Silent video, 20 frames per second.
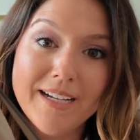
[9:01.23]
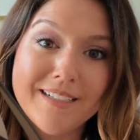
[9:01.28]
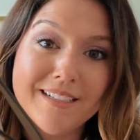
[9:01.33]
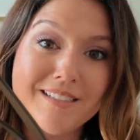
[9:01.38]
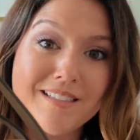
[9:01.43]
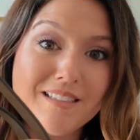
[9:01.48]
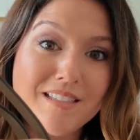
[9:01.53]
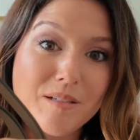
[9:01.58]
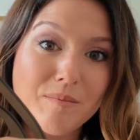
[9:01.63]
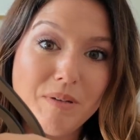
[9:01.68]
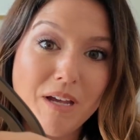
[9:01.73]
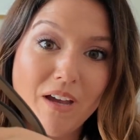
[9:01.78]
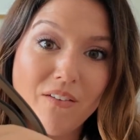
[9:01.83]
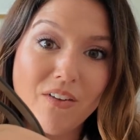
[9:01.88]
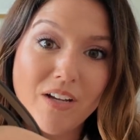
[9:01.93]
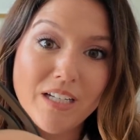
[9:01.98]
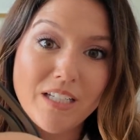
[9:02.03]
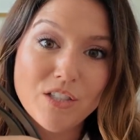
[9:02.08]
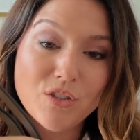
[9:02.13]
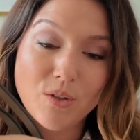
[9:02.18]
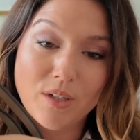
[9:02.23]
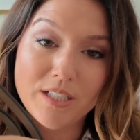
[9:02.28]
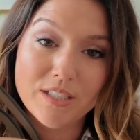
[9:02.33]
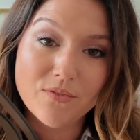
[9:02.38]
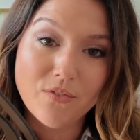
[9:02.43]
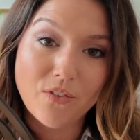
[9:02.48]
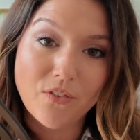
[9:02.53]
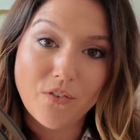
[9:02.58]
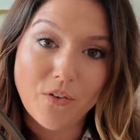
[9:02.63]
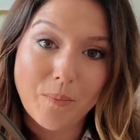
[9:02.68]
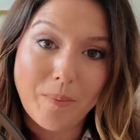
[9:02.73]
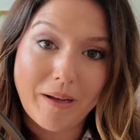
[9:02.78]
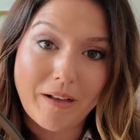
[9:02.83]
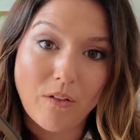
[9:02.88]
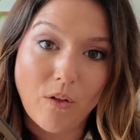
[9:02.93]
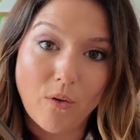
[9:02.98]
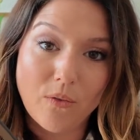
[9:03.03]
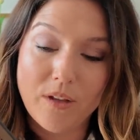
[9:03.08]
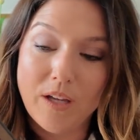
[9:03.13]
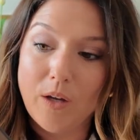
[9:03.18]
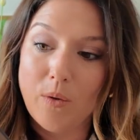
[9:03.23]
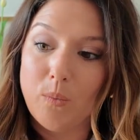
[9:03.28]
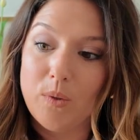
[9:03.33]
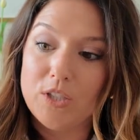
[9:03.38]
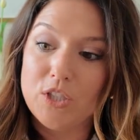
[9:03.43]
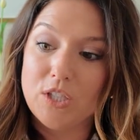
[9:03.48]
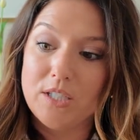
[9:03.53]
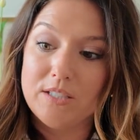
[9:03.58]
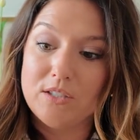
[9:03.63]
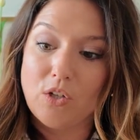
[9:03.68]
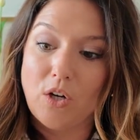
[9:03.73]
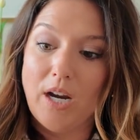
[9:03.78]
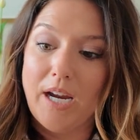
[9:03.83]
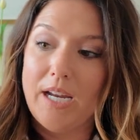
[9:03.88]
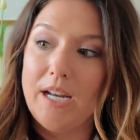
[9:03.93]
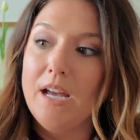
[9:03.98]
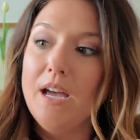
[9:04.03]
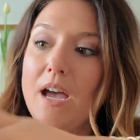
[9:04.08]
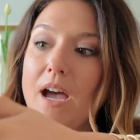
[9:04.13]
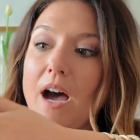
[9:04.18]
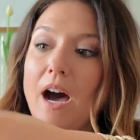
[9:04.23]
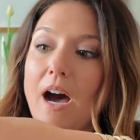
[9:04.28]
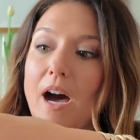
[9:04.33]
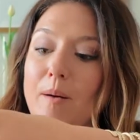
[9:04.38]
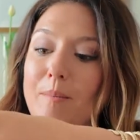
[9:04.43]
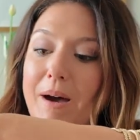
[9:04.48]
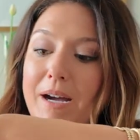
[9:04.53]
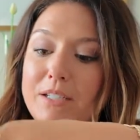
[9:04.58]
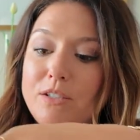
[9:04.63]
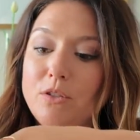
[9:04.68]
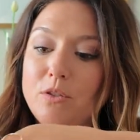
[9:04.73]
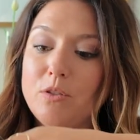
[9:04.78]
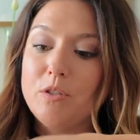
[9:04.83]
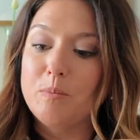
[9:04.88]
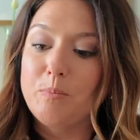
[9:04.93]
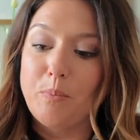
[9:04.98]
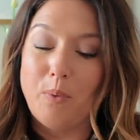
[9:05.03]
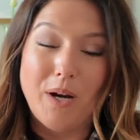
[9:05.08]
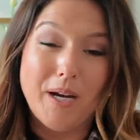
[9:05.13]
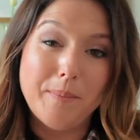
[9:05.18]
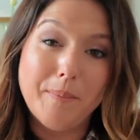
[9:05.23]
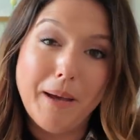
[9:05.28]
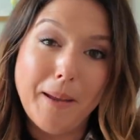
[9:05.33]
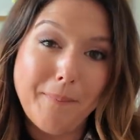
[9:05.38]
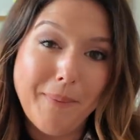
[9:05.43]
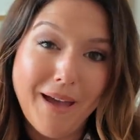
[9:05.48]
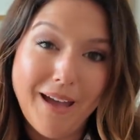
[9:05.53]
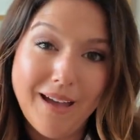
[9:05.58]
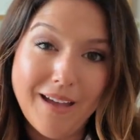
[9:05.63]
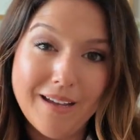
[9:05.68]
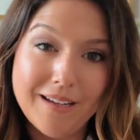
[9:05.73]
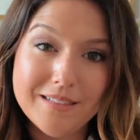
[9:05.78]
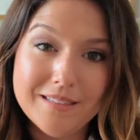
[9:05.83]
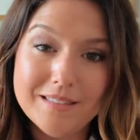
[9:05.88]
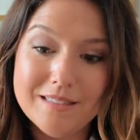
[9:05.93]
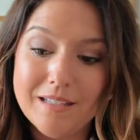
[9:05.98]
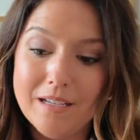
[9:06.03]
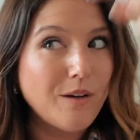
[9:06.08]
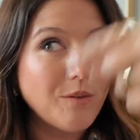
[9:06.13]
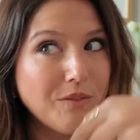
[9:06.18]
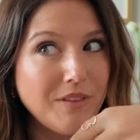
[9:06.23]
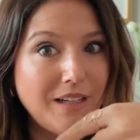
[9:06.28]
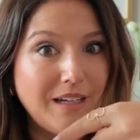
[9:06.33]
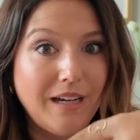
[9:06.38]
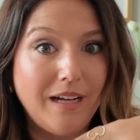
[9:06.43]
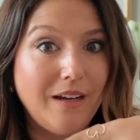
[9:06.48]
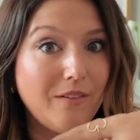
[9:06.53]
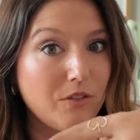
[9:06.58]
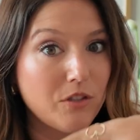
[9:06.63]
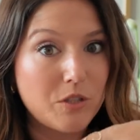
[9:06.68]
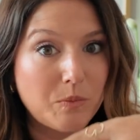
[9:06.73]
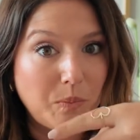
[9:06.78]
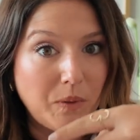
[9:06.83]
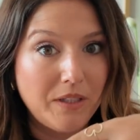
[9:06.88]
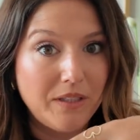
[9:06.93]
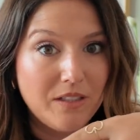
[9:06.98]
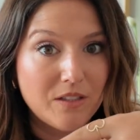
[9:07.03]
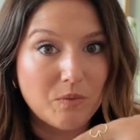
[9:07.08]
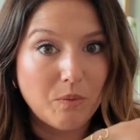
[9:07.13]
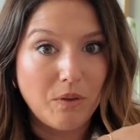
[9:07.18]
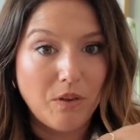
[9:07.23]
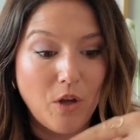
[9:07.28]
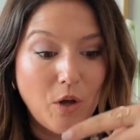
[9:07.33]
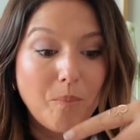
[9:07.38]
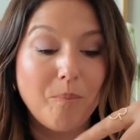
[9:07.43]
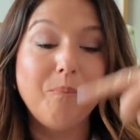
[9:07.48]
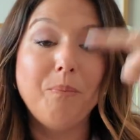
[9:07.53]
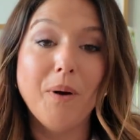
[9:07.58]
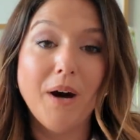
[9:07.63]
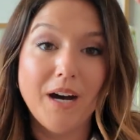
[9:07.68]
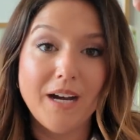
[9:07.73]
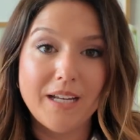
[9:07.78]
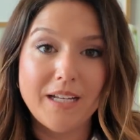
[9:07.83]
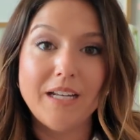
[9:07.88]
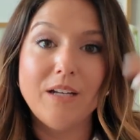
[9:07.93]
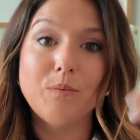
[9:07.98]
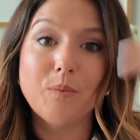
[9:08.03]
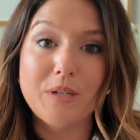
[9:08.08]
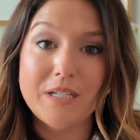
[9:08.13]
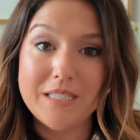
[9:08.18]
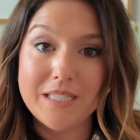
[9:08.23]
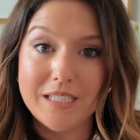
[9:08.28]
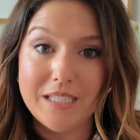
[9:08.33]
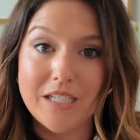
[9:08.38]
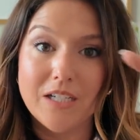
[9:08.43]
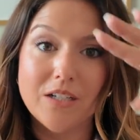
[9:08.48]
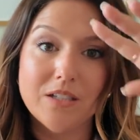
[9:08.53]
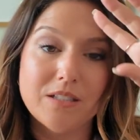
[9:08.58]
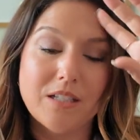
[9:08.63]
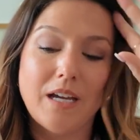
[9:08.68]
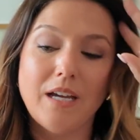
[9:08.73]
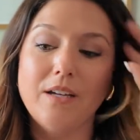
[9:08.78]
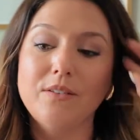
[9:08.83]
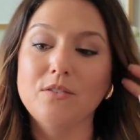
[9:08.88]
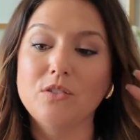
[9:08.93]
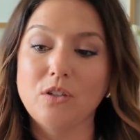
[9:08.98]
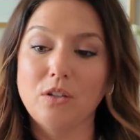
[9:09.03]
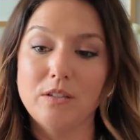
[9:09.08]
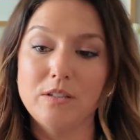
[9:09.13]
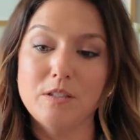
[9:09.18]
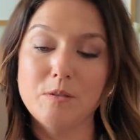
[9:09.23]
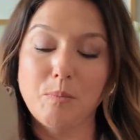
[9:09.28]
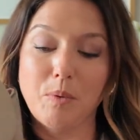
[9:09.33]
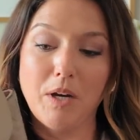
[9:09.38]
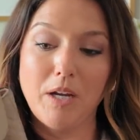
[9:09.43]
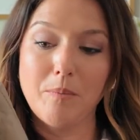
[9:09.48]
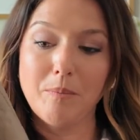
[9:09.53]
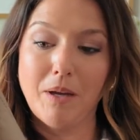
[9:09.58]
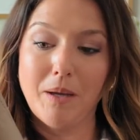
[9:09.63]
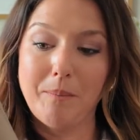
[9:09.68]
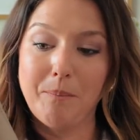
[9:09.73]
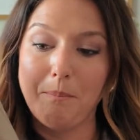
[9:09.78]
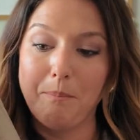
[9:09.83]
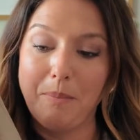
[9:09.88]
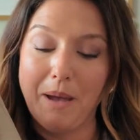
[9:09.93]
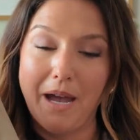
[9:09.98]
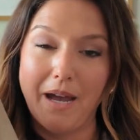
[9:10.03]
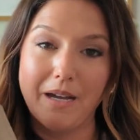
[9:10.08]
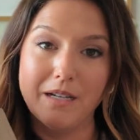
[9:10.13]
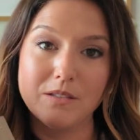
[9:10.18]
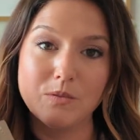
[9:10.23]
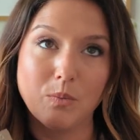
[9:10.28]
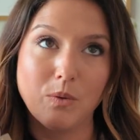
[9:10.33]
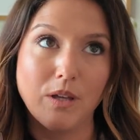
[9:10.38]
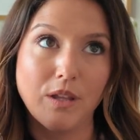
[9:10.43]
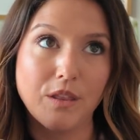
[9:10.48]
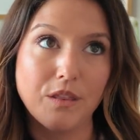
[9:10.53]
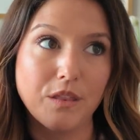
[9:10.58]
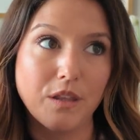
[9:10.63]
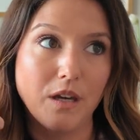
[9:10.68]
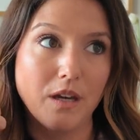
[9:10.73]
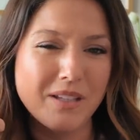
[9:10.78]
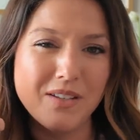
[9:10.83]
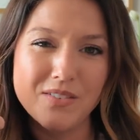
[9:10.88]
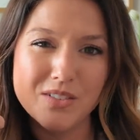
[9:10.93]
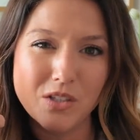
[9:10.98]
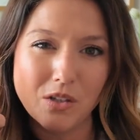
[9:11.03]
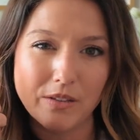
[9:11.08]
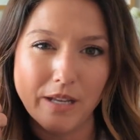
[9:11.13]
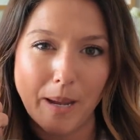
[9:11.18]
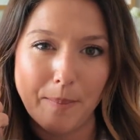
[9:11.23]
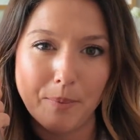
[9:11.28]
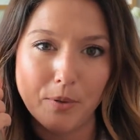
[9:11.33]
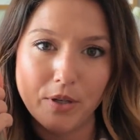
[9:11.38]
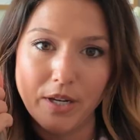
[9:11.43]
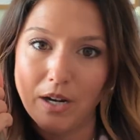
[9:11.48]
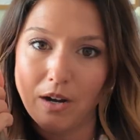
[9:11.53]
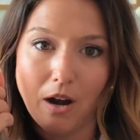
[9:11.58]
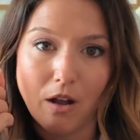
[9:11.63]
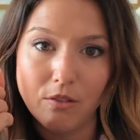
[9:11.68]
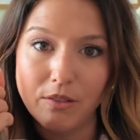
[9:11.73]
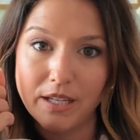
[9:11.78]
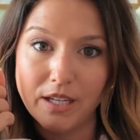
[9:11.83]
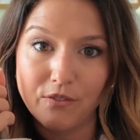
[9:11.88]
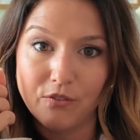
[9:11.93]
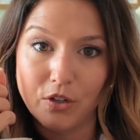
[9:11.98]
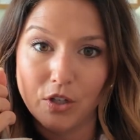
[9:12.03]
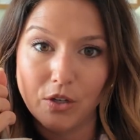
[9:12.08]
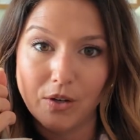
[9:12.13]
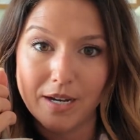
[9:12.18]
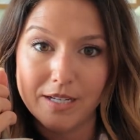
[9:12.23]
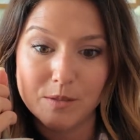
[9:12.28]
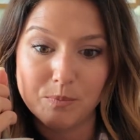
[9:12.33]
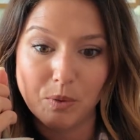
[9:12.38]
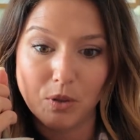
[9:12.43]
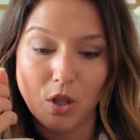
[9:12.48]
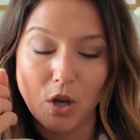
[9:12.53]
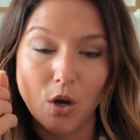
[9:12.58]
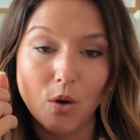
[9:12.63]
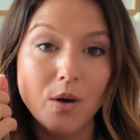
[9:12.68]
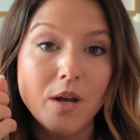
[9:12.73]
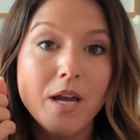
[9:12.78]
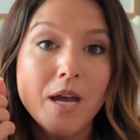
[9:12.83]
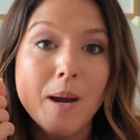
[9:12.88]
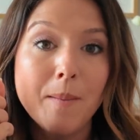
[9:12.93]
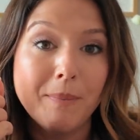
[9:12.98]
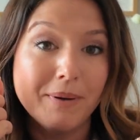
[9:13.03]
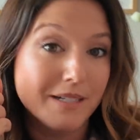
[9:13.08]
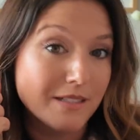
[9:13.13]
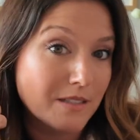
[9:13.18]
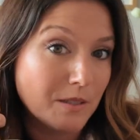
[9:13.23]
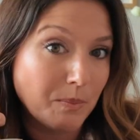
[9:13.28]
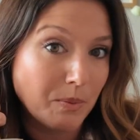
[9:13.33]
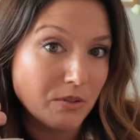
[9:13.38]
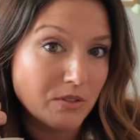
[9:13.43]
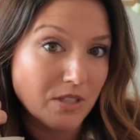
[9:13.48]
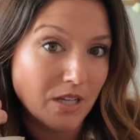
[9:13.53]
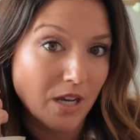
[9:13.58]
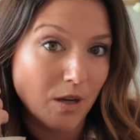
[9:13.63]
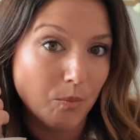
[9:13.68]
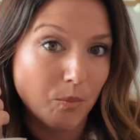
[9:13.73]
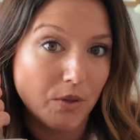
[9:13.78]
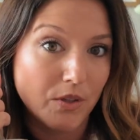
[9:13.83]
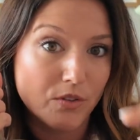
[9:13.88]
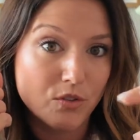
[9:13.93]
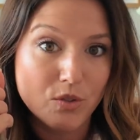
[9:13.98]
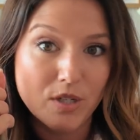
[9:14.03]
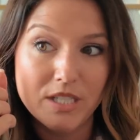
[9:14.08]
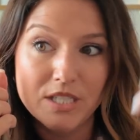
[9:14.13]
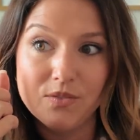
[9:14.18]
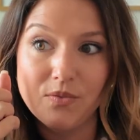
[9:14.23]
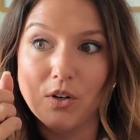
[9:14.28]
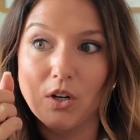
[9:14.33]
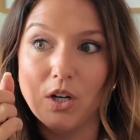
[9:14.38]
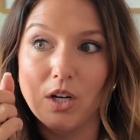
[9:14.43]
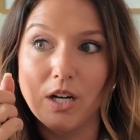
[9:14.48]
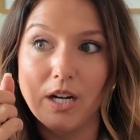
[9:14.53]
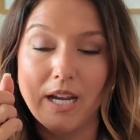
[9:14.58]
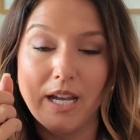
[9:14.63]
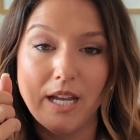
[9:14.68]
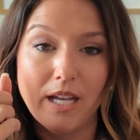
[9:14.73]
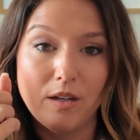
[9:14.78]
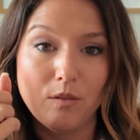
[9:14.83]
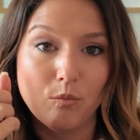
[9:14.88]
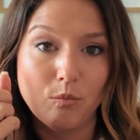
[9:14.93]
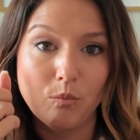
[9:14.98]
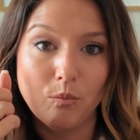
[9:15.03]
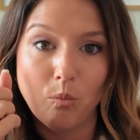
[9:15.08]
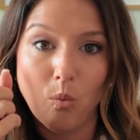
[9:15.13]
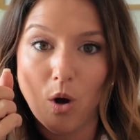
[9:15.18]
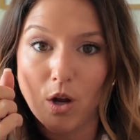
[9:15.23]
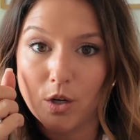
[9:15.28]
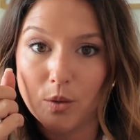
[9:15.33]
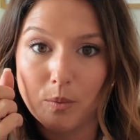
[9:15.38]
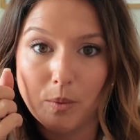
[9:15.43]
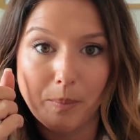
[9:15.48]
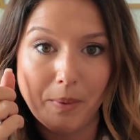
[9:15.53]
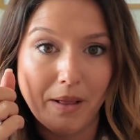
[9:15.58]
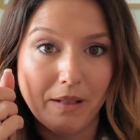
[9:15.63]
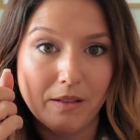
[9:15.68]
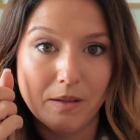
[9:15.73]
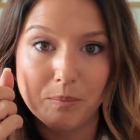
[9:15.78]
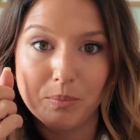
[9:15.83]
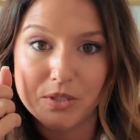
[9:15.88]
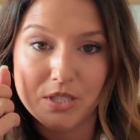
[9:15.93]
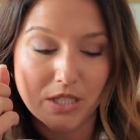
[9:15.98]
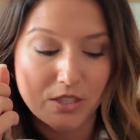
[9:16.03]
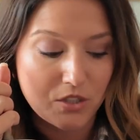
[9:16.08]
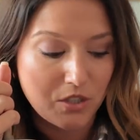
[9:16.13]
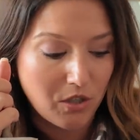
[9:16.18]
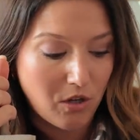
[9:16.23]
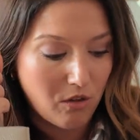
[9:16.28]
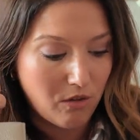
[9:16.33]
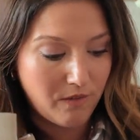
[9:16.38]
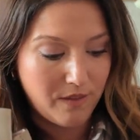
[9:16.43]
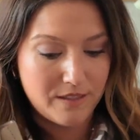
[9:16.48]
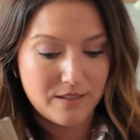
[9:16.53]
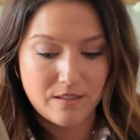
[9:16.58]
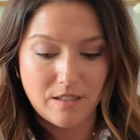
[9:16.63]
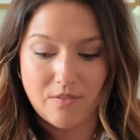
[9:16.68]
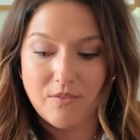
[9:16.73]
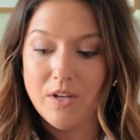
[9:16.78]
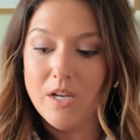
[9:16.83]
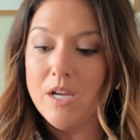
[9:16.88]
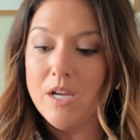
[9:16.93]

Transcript: It doesn't seem to have any transfer for my clothing, which is great. I do spray my bags. I don't think I ever sprayed this one though, but in recent years I have started spraying my bags with, I believe it's called Apple Care. I'll link it for you guys below, but it's supposed to help with transfer and water repellent protection, all of that stuff.